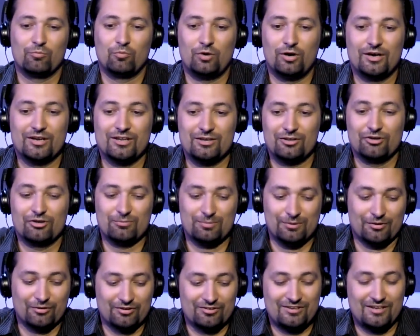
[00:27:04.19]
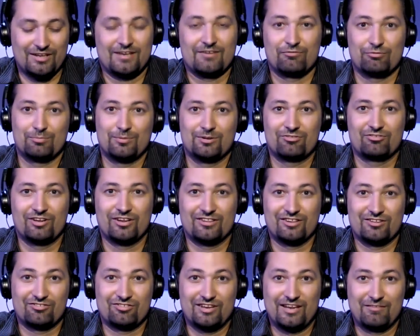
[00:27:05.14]
want you to be able to take information like
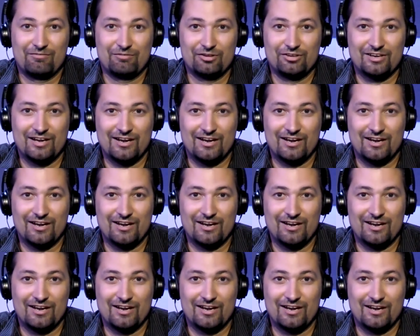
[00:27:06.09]
this and have good